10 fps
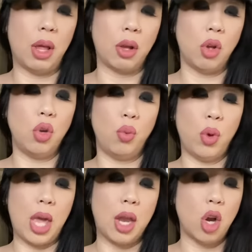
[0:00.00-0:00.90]
Like you,
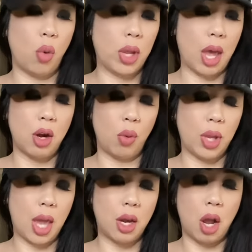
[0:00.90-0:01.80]
we can't know, we can't know, we
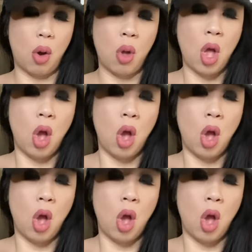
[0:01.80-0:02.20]
can't know.